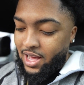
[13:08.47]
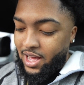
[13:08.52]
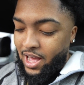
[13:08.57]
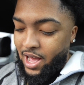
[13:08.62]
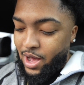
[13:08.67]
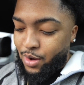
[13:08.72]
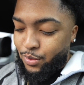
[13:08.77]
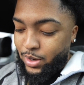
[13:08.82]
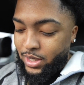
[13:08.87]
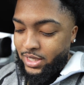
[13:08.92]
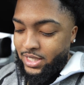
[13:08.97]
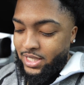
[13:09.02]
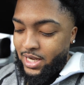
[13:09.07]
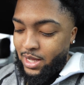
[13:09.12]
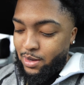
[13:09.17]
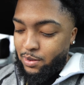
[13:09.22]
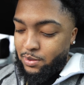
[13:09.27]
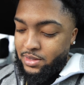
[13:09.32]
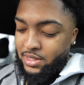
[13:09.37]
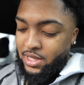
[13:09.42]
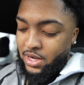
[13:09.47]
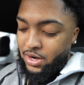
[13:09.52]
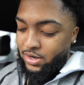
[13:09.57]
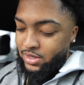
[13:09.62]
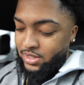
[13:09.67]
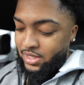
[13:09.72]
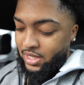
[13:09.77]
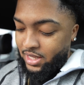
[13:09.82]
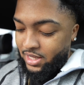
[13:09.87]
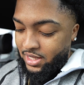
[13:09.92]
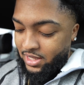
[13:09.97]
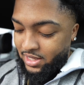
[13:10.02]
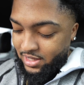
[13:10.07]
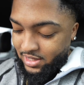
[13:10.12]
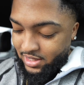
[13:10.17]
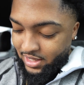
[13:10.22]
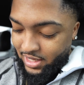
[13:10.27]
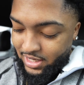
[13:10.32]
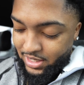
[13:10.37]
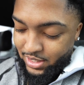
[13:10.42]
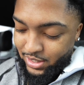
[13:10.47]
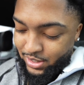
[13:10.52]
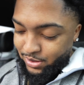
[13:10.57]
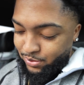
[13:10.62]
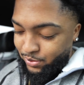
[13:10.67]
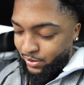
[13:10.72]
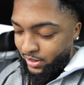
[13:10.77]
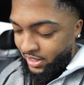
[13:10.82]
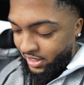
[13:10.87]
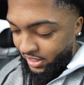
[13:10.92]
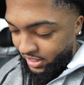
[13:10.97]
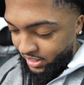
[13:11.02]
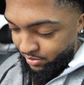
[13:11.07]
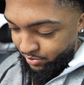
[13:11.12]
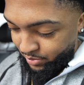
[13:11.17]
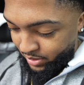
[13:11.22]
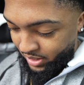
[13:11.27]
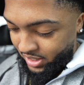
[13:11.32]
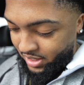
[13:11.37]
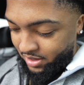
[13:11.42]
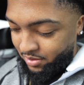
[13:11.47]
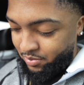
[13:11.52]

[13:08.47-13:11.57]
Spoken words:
I wish today was Thursday. I love the weekend, man.